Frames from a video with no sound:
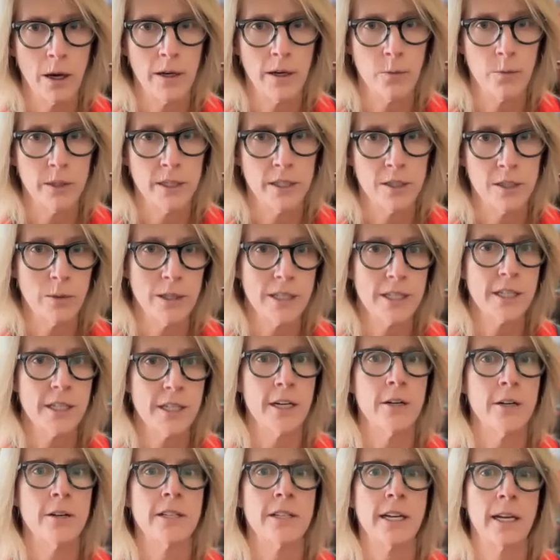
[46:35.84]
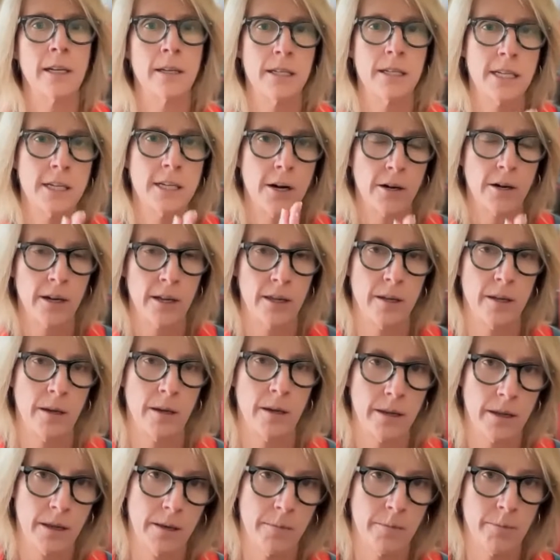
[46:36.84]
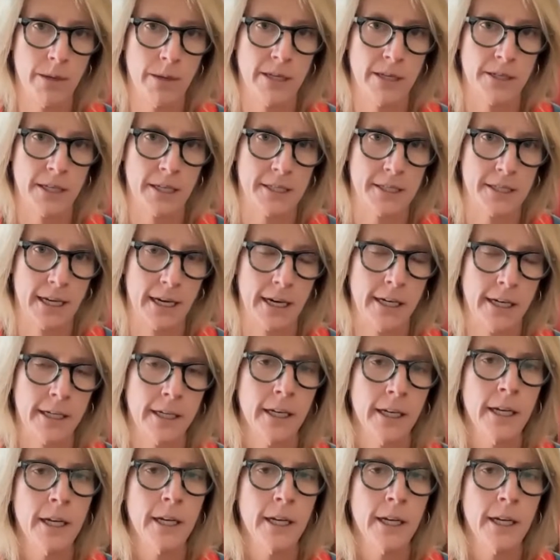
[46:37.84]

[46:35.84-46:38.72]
we switch gears and start on the business side.